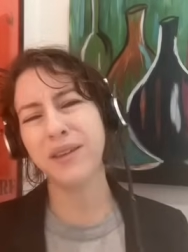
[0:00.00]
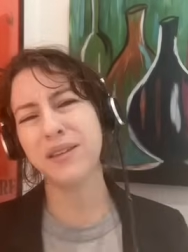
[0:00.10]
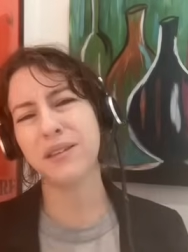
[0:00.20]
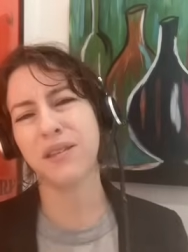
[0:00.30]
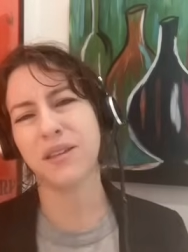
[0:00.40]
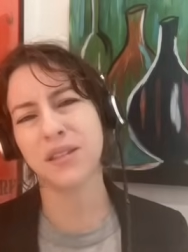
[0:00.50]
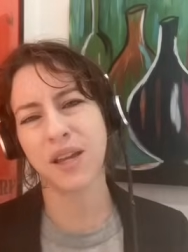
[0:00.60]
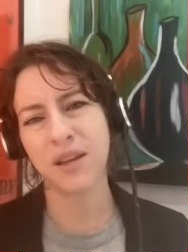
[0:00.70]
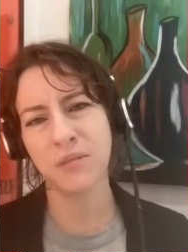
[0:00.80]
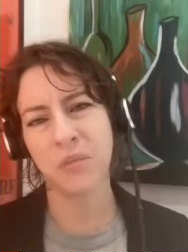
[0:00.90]
is it that
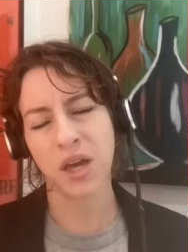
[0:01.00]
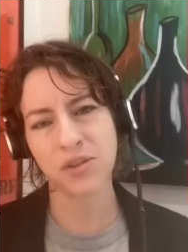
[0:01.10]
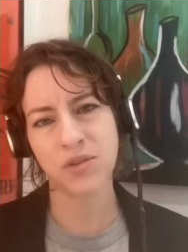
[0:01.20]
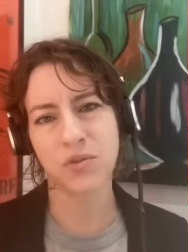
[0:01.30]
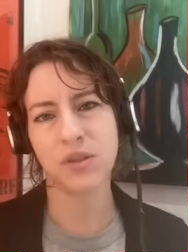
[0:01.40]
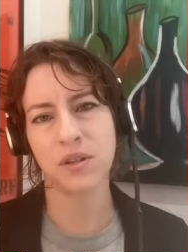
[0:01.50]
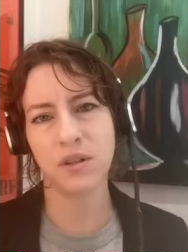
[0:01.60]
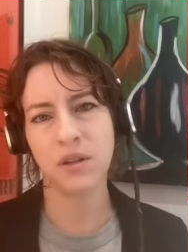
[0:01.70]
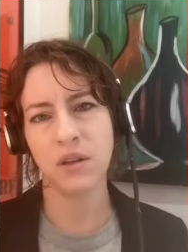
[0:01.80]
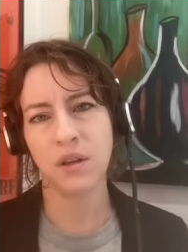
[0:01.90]
Danny
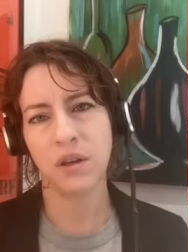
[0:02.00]
Masterson